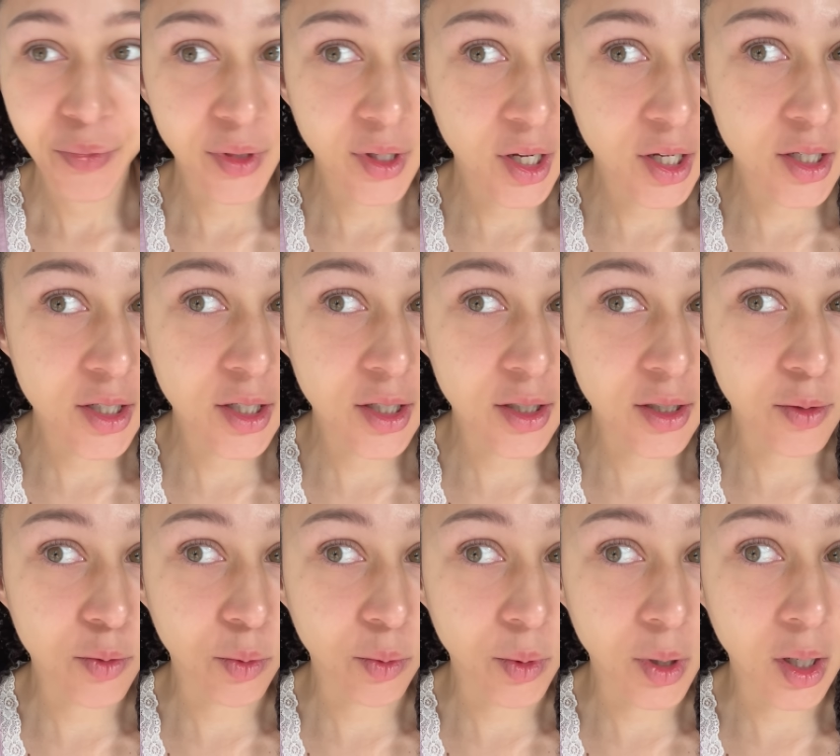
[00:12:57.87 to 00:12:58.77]
is just,
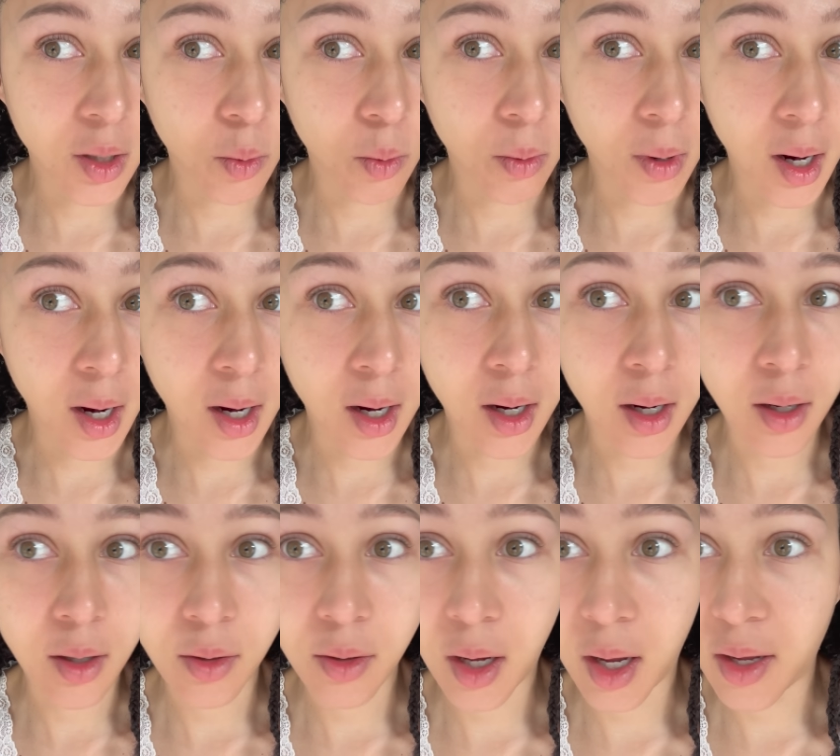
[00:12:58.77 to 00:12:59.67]

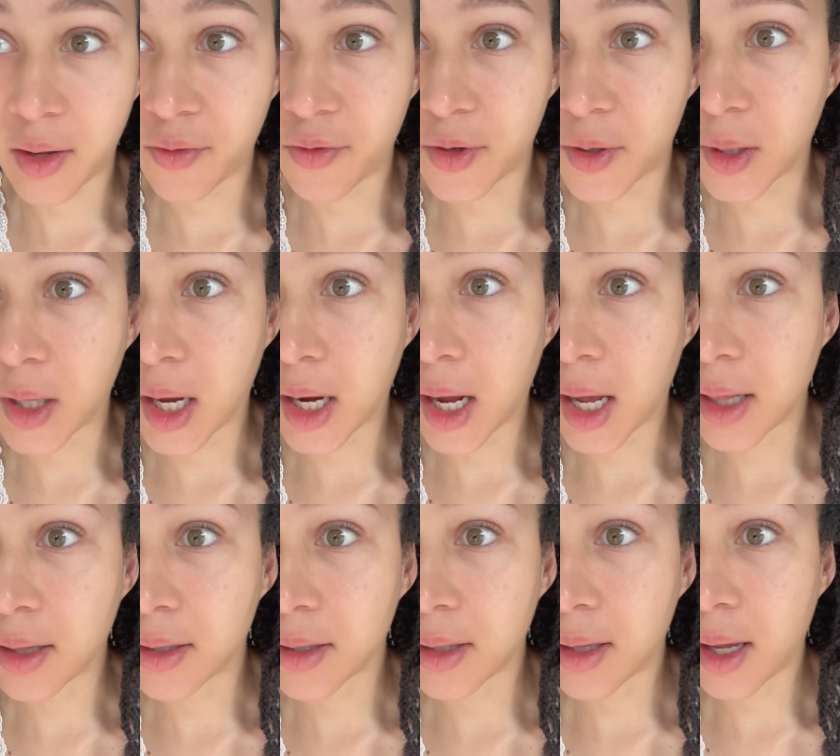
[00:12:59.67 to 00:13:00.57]
wow, I feel like I
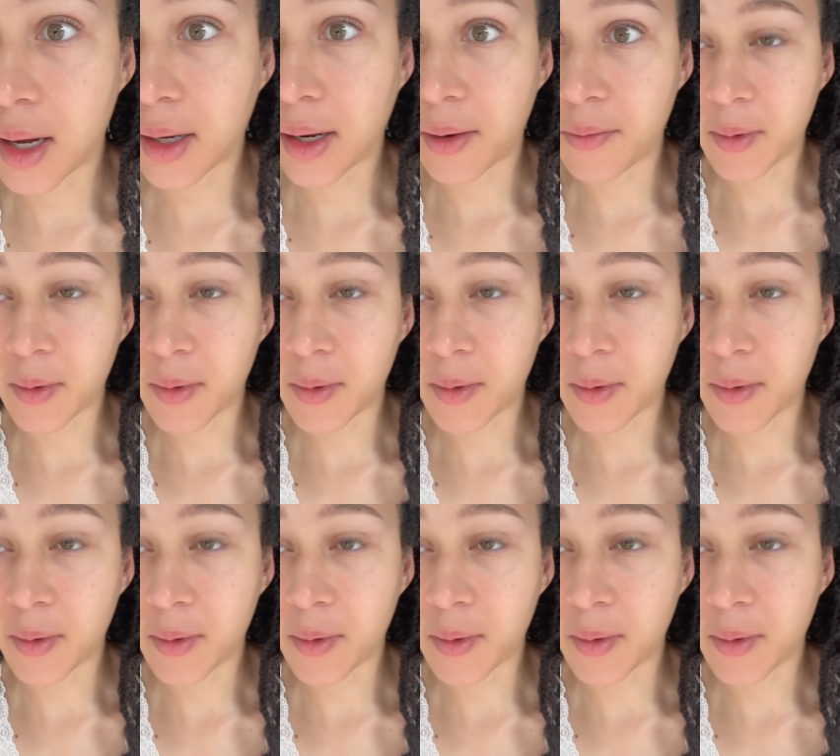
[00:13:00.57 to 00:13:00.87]
look like I'm